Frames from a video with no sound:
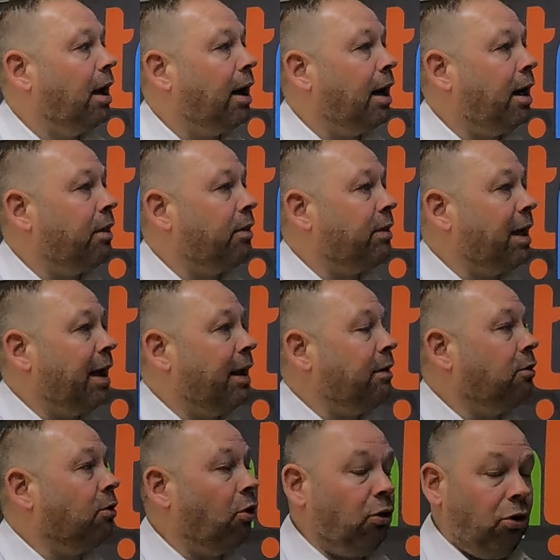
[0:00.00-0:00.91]
and
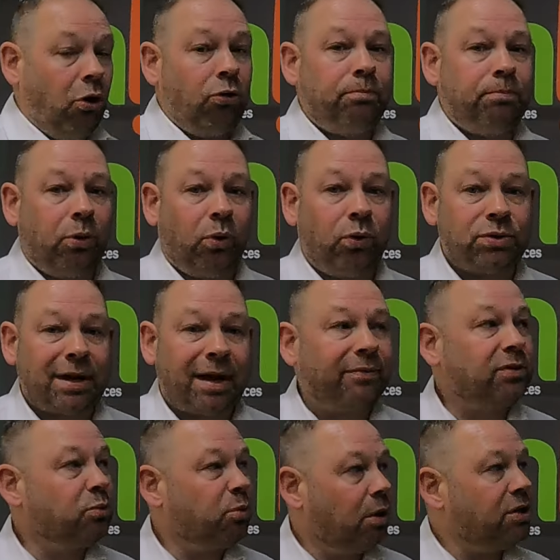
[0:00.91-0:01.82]
then unpause
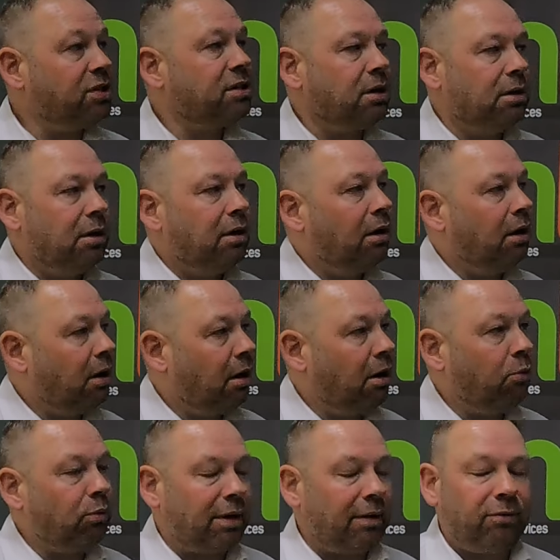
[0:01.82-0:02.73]
afterwards
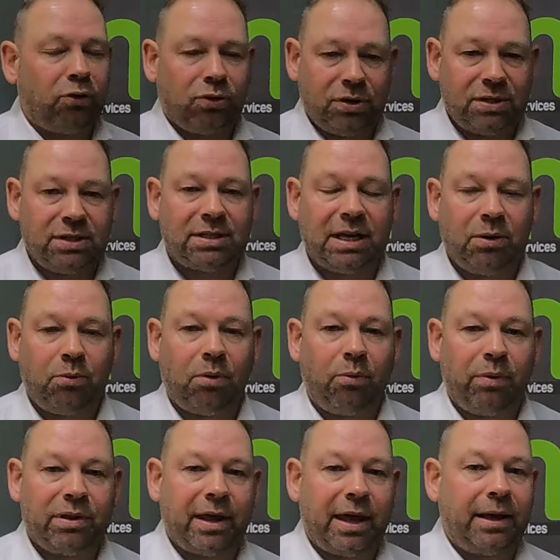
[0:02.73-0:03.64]
and we'll have a look and see
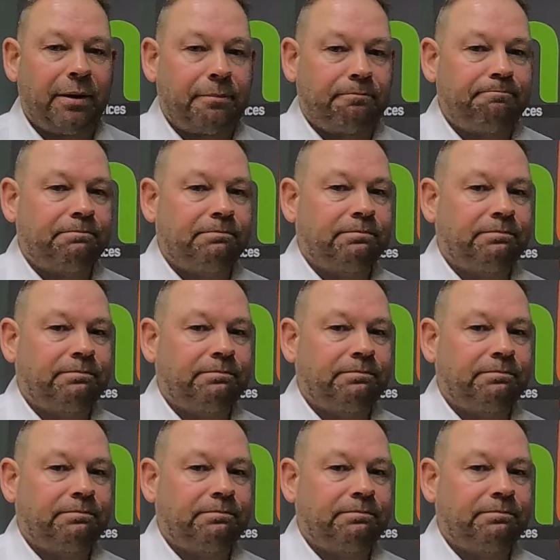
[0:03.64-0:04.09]
what we think.